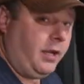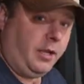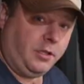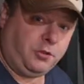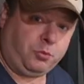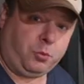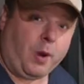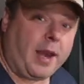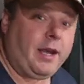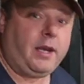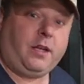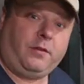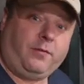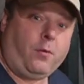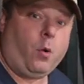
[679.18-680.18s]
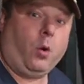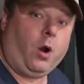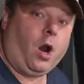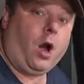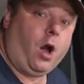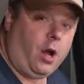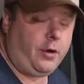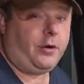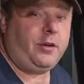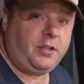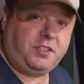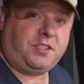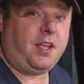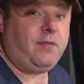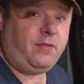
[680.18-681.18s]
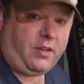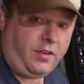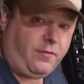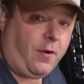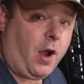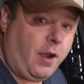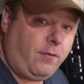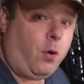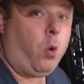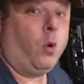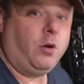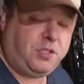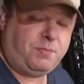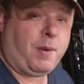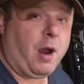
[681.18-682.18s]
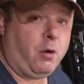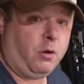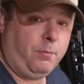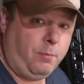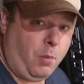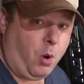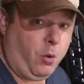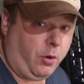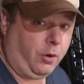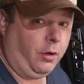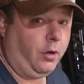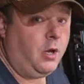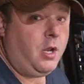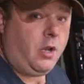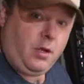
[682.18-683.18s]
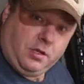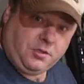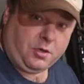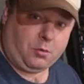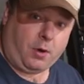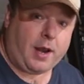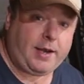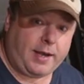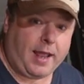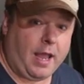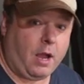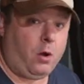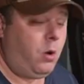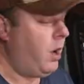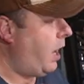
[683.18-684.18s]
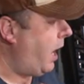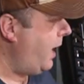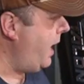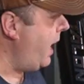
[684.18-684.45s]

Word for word: is rated for 175 horsepower motor. So right now, I